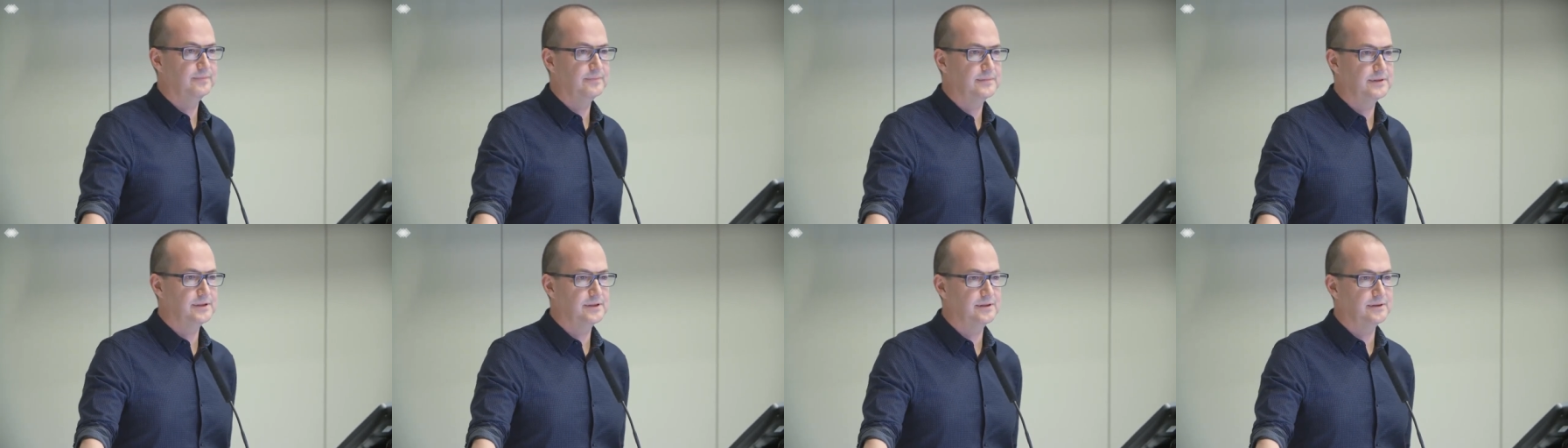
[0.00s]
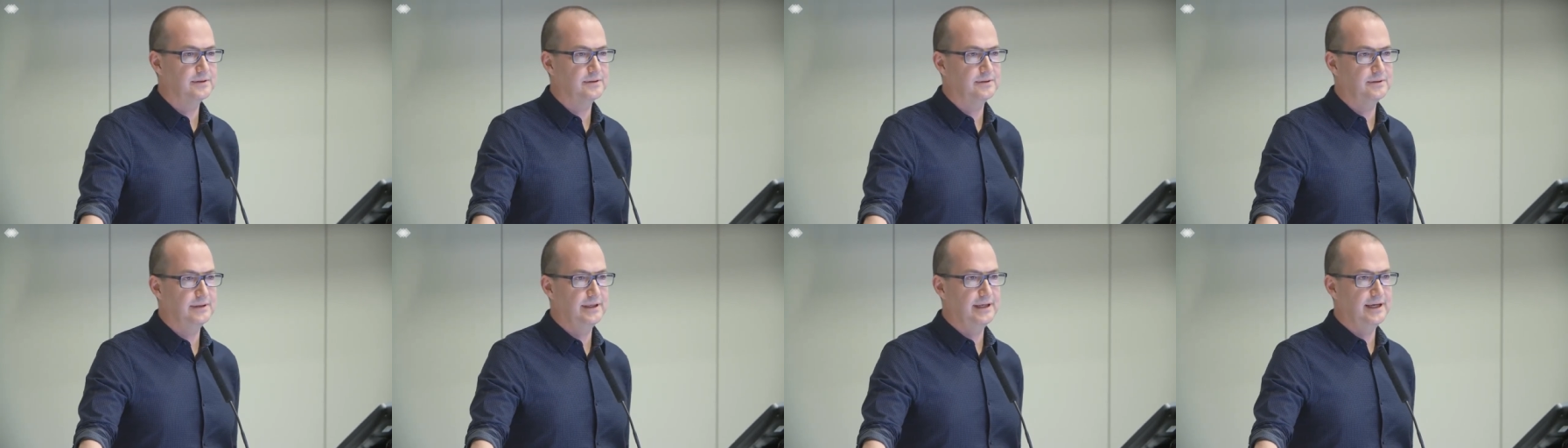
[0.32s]

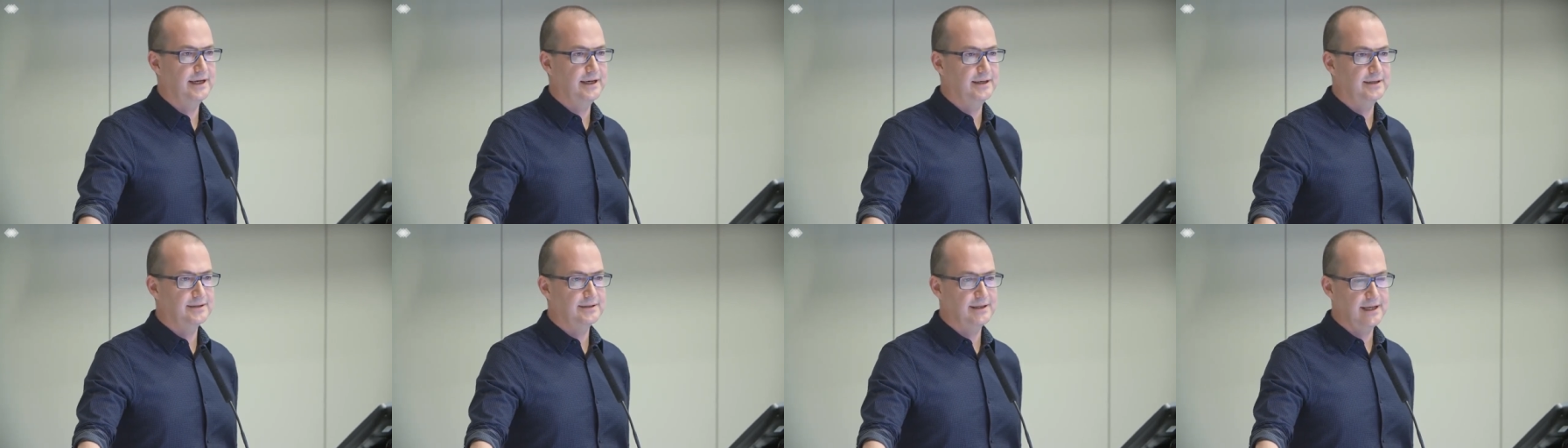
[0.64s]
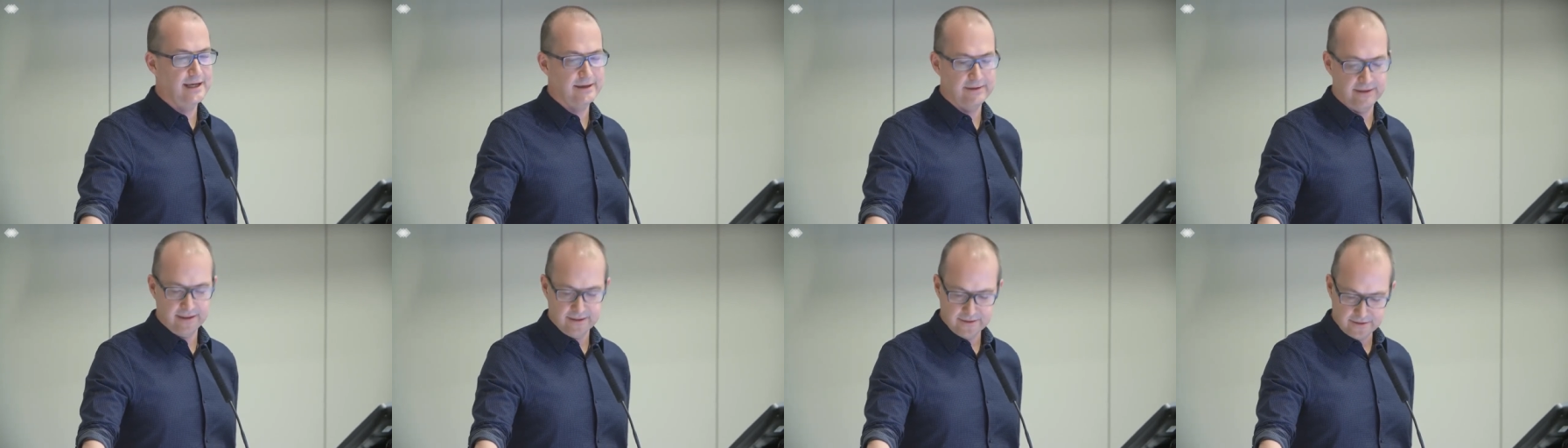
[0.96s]
So he had his
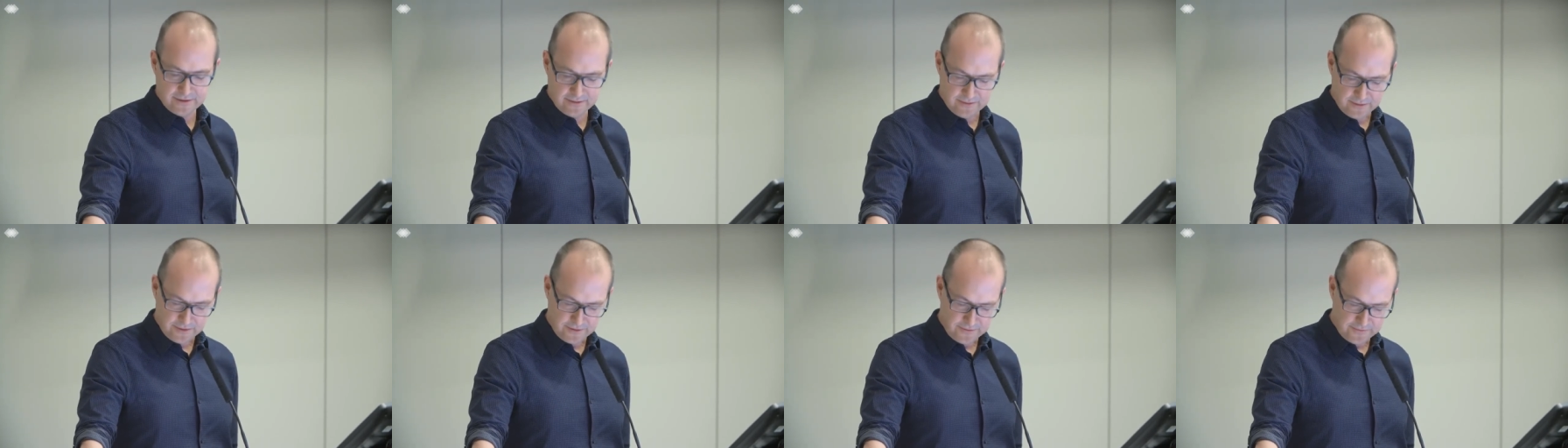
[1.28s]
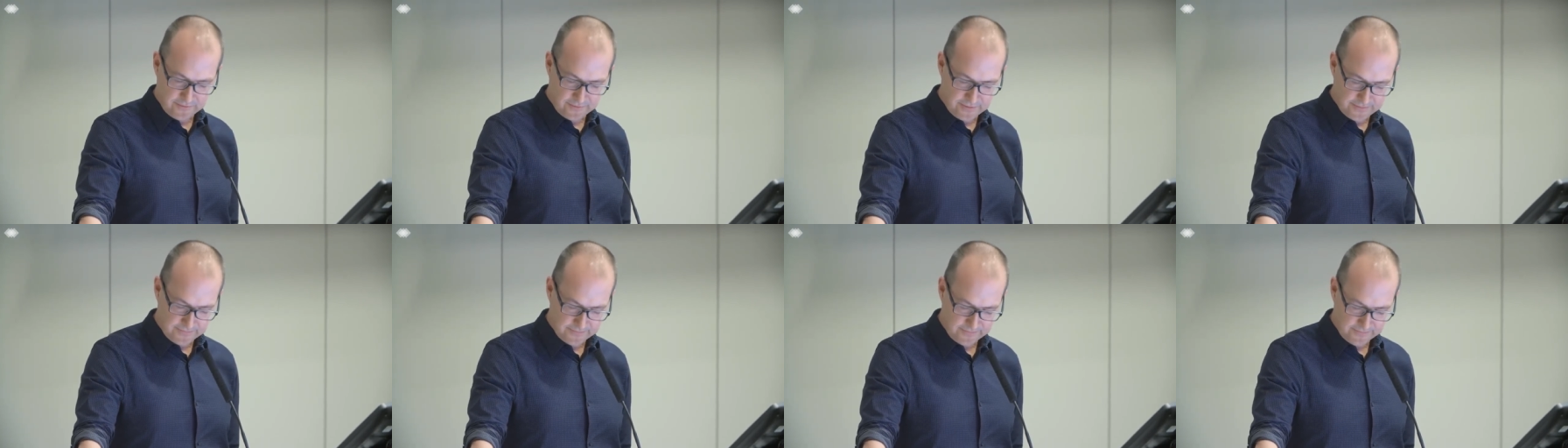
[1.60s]
larynx
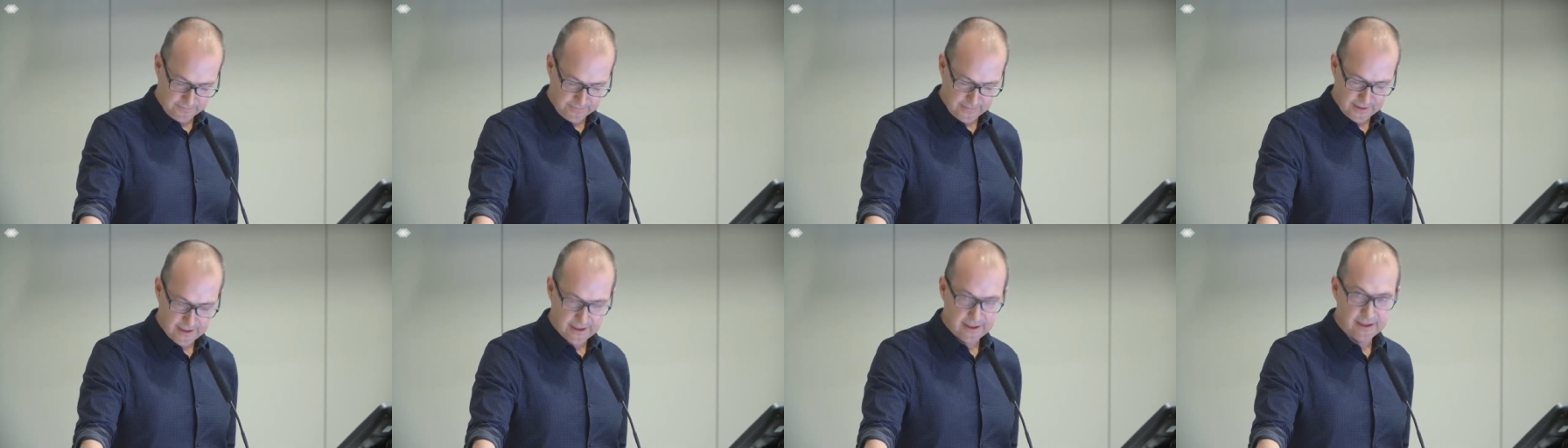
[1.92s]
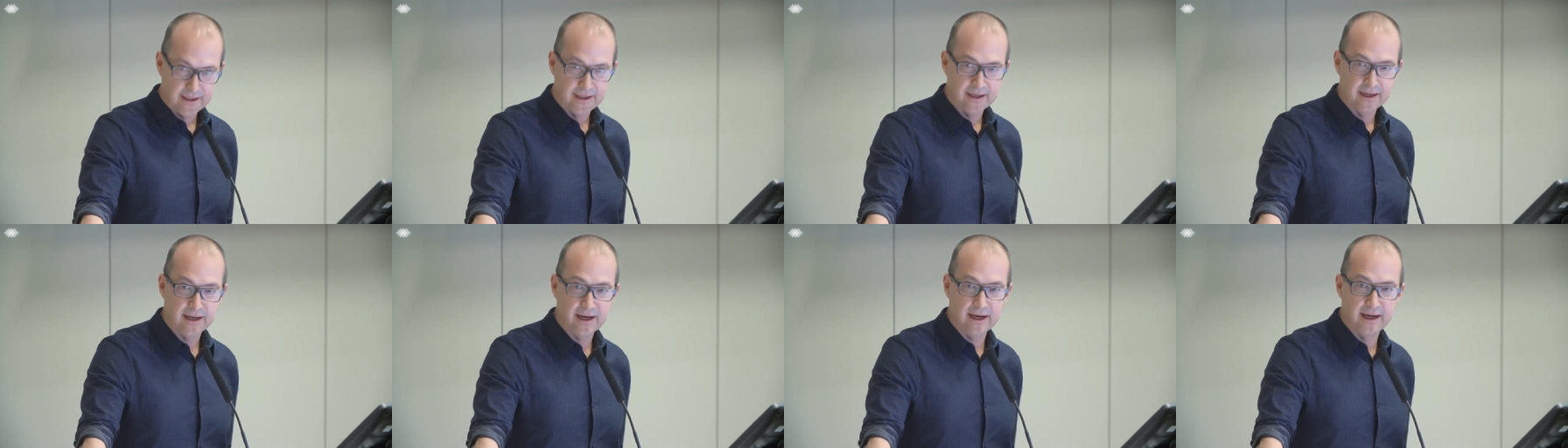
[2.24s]
removed.
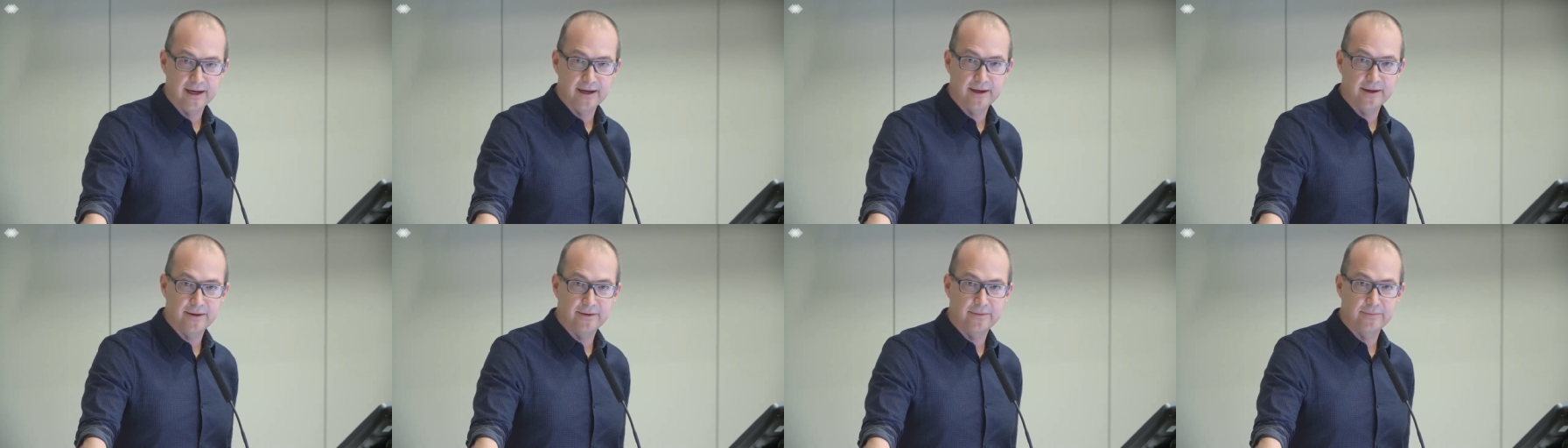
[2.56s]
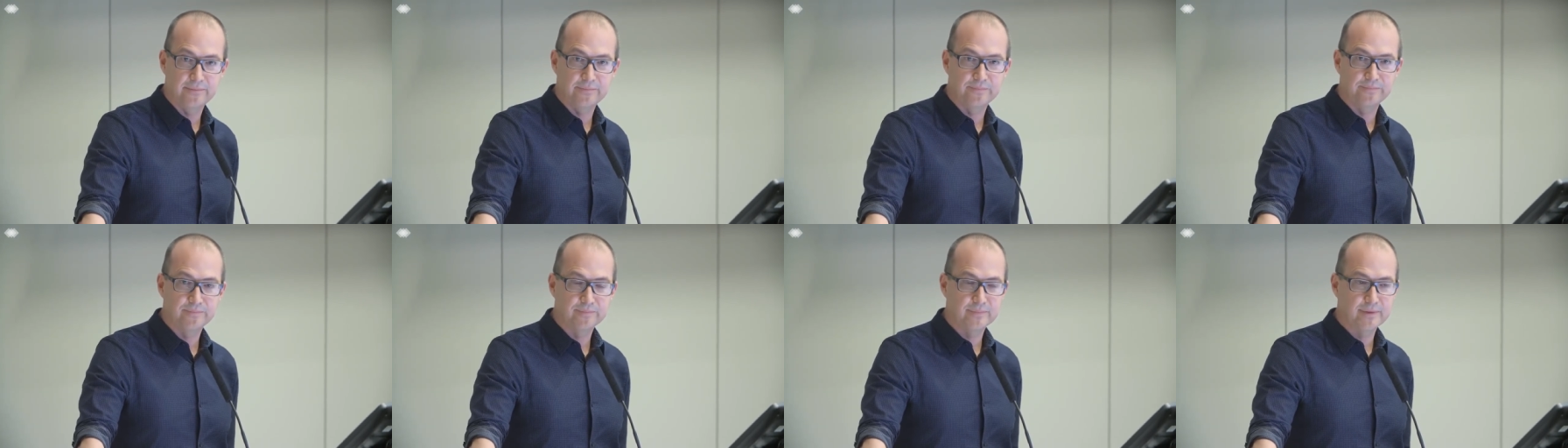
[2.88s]

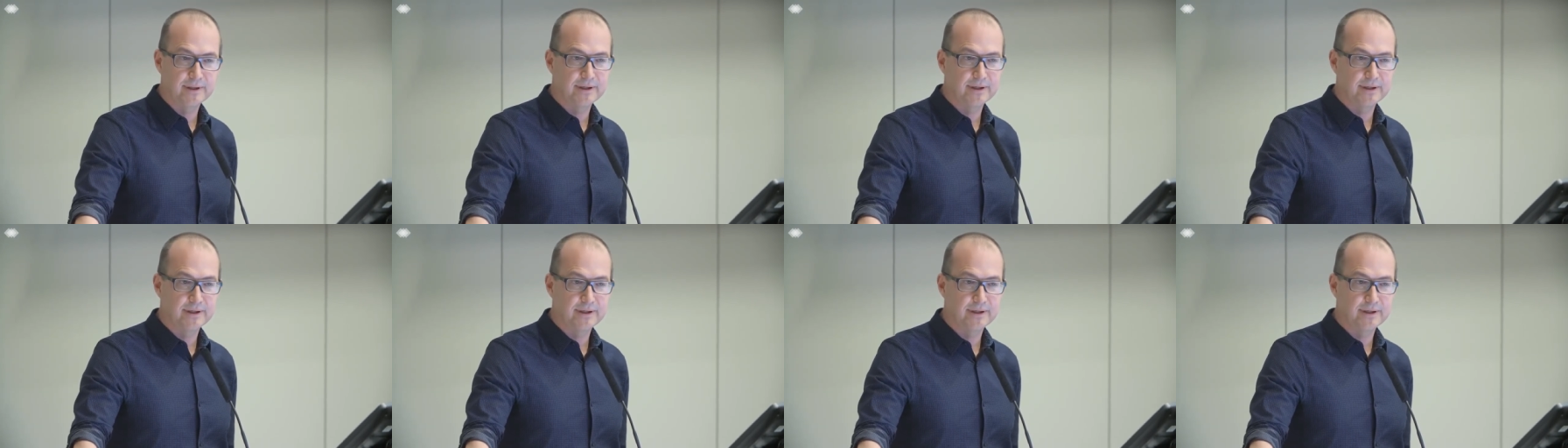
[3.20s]
Um,